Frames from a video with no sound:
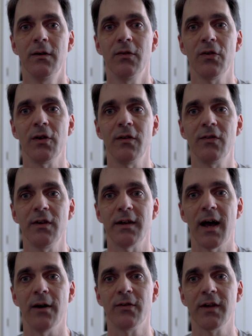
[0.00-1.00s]
So you can see
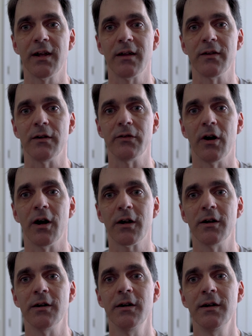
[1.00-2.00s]
now it's getting a little
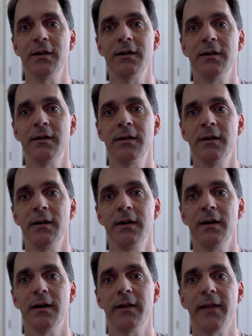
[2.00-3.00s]
darker.
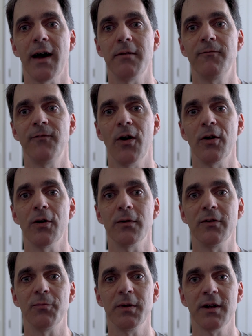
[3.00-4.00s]
And that photo
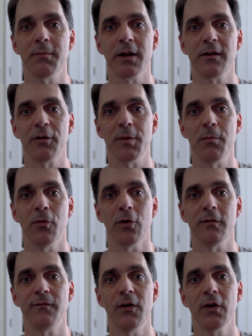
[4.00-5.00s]
is becoming a little bit
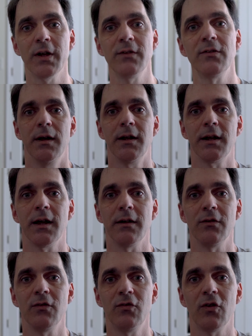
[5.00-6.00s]
more in focus. And
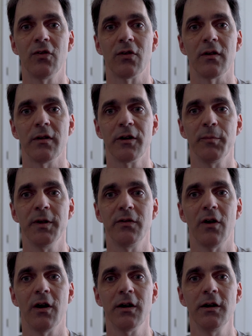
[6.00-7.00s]
again, just a little
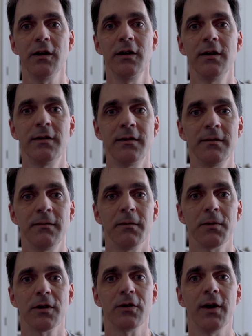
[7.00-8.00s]
bit darker.
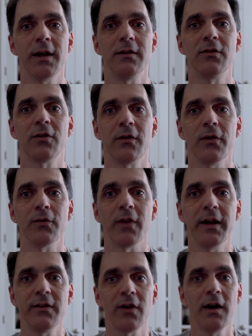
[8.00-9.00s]
I'm going to go ahead and turn those
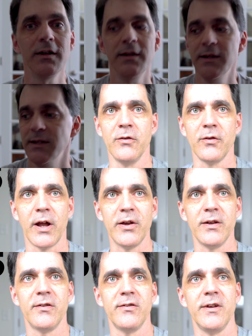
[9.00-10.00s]
lights on. So now
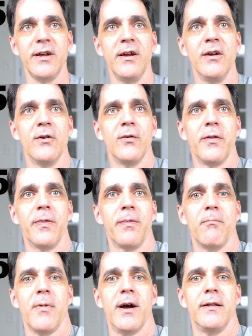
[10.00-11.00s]
you can see
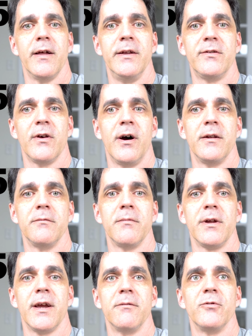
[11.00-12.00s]
with my lights
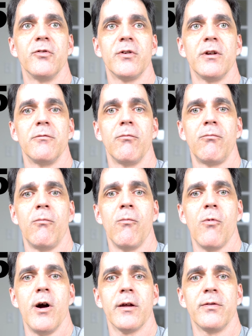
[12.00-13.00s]
on, again, I'm just going to
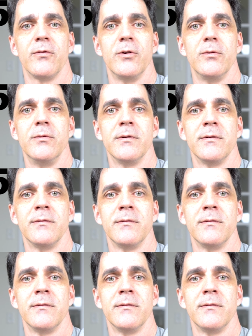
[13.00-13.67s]
walk through